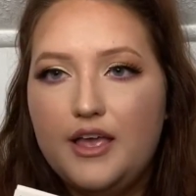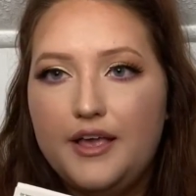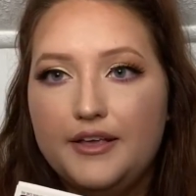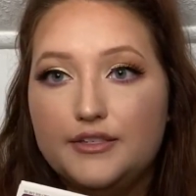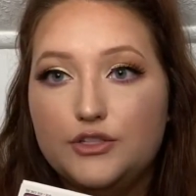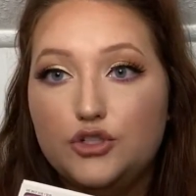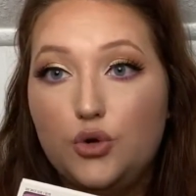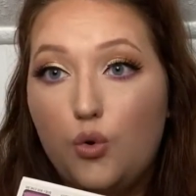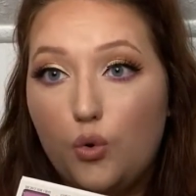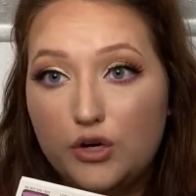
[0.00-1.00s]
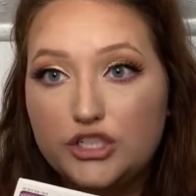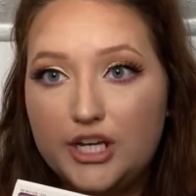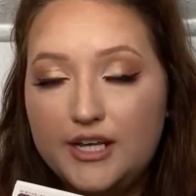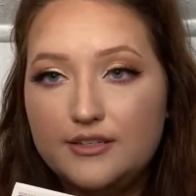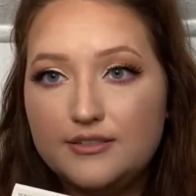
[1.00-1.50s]
is
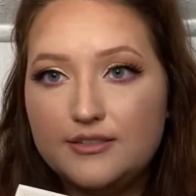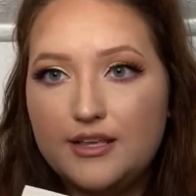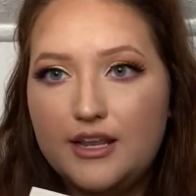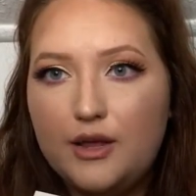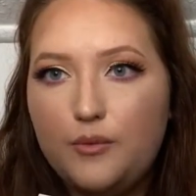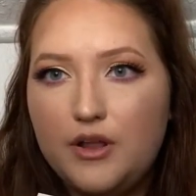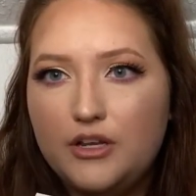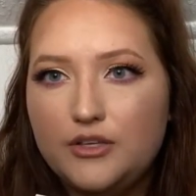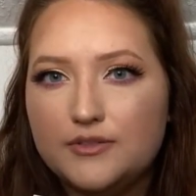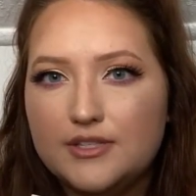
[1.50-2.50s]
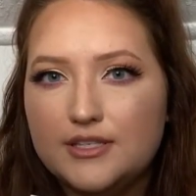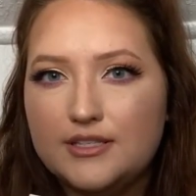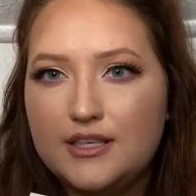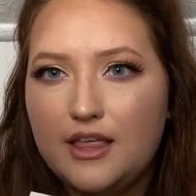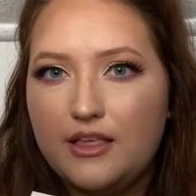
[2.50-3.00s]
gorgeous, and I want to use this
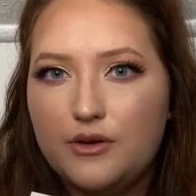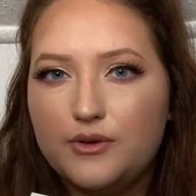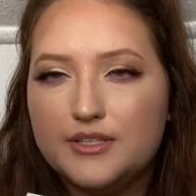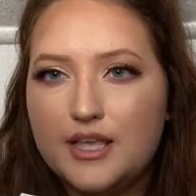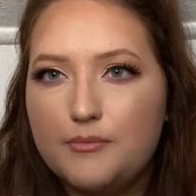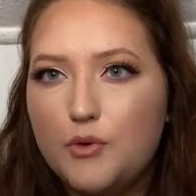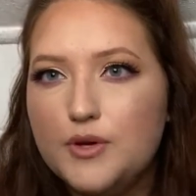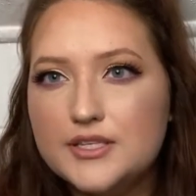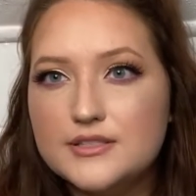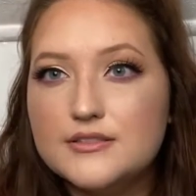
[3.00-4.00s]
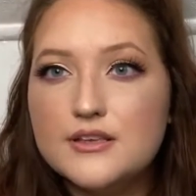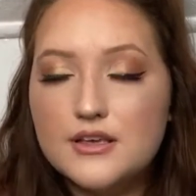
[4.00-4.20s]
yellow because I'm always